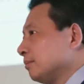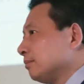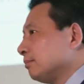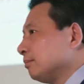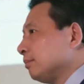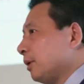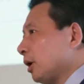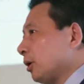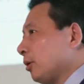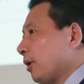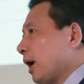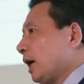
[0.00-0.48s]

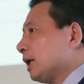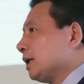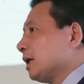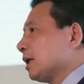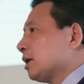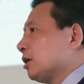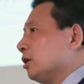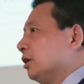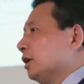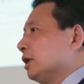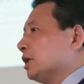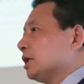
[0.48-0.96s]
but rather
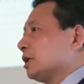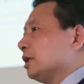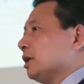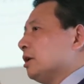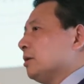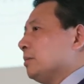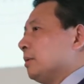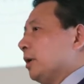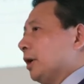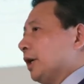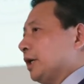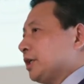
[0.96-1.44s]
going
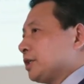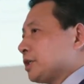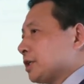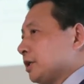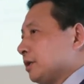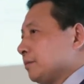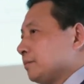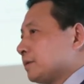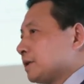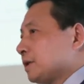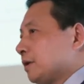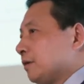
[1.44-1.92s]
global in
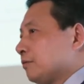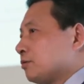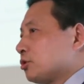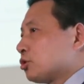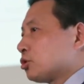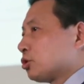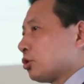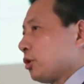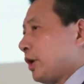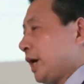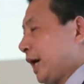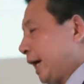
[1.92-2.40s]
terms of
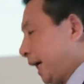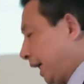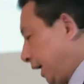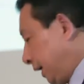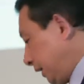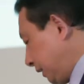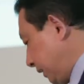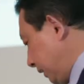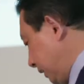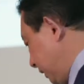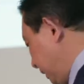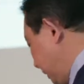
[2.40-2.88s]
trade.